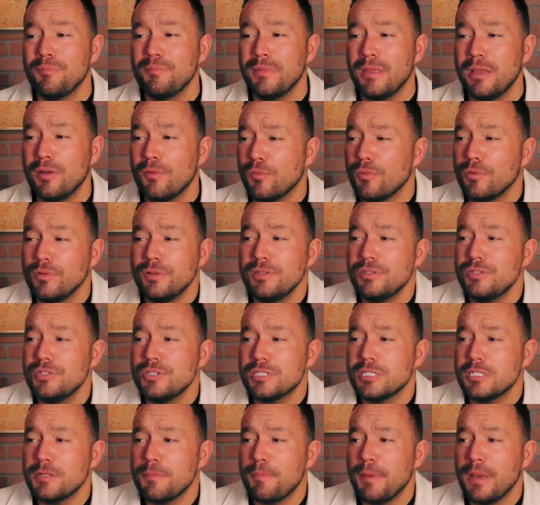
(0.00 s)
it really
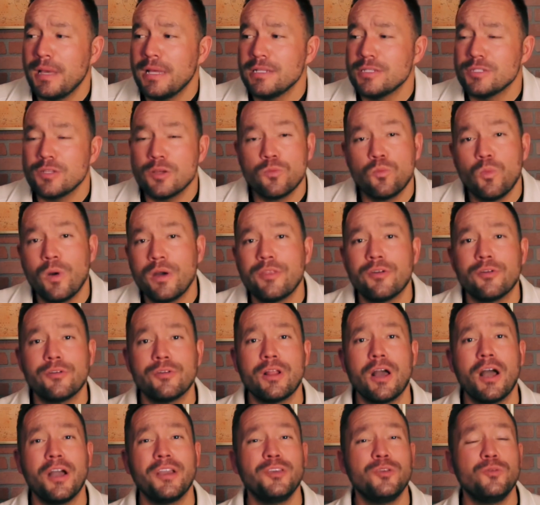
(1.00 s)
just depends on whether or
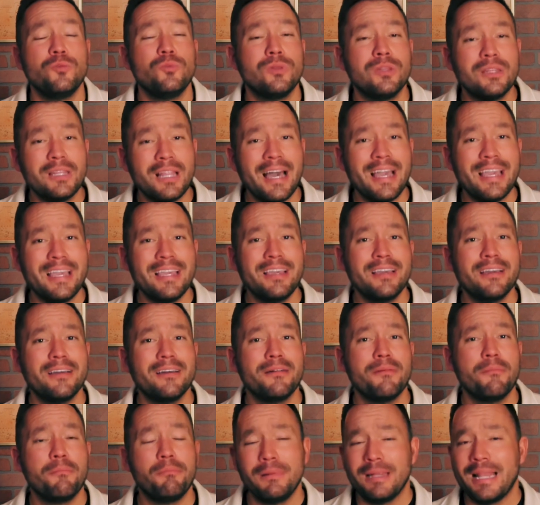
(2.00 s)
not you like
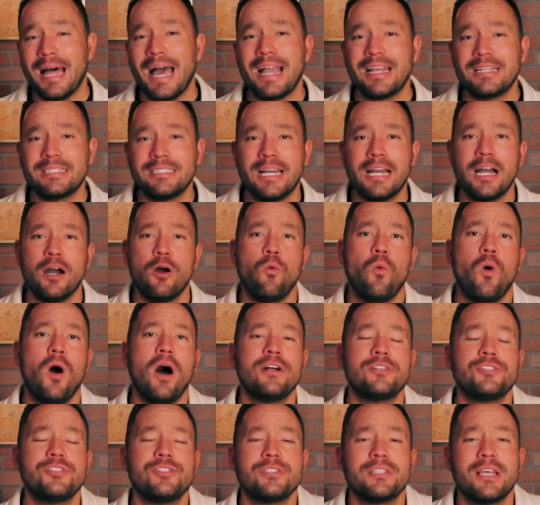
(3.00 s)
black dial
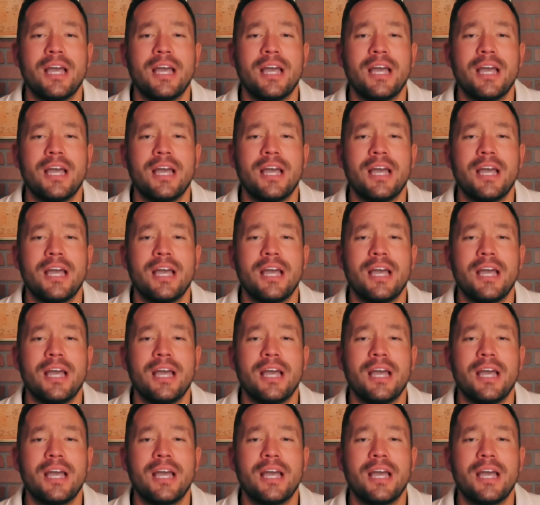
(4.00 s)
watches.